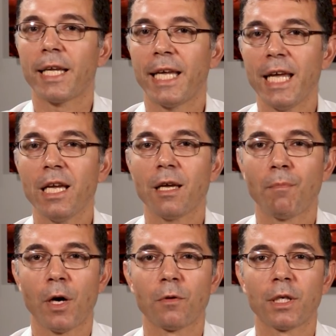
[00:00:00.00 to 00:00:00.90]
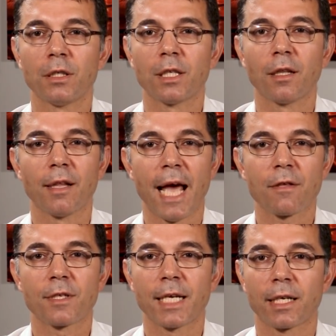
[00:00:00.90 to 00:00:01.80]
A key component to the
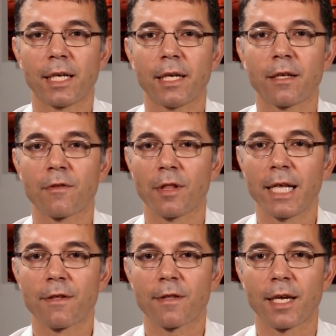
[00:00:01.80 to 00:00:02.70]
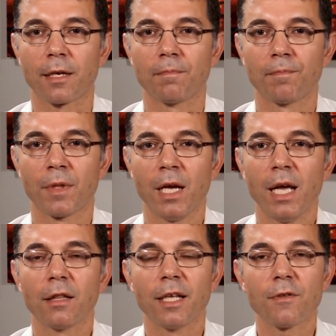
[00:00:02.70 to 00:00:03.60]
last technique is listening.
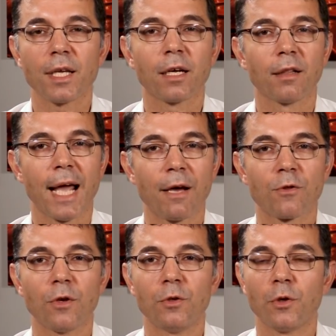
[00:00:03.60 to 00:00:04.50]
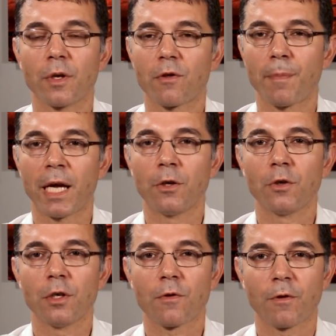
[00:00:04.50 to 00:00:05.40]
Listening allows you to expand
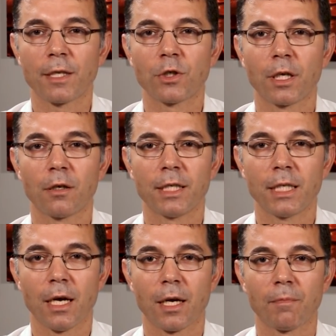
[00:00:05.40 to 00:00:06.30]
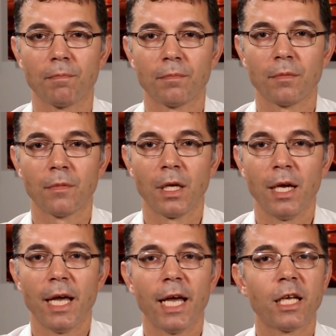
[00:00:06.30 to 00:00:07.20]
your discretionary time.
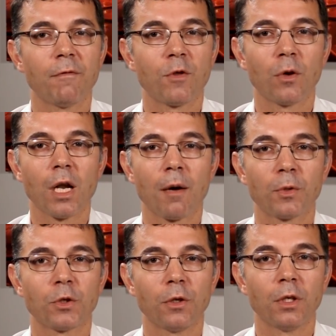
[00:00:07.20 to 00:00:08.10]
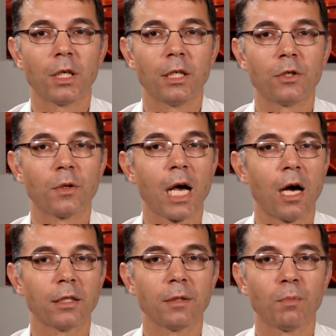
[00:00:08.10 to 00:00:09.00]
It gives you an opportunity to
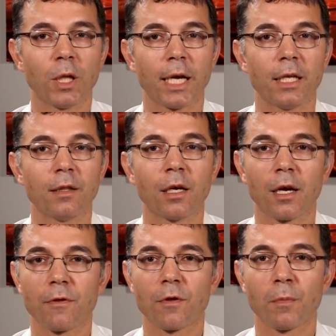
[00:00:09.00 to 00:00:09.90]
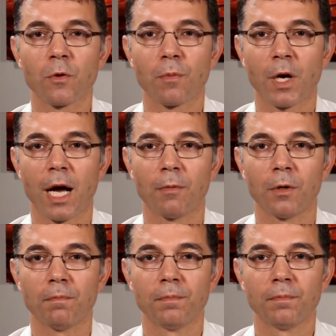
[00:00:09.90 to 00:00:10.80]
contemplate the customer's
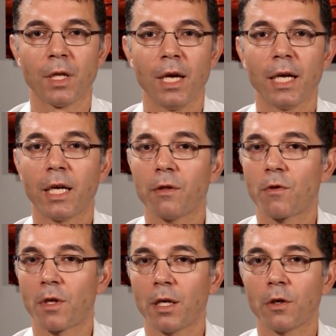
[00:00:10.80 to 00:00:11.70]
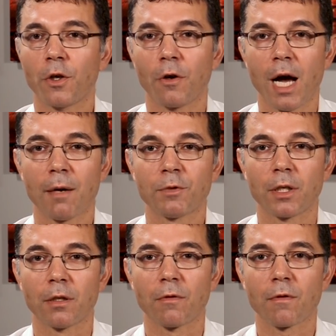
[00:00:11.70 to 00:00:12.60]
problem, consider your
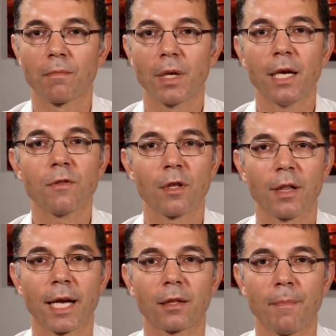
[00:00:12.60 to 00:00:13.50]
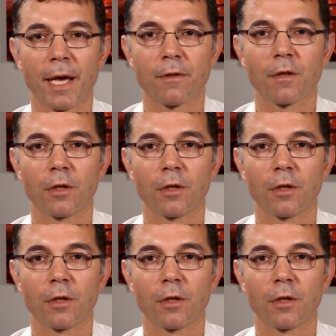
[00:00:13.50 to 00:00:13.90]
options, and select the best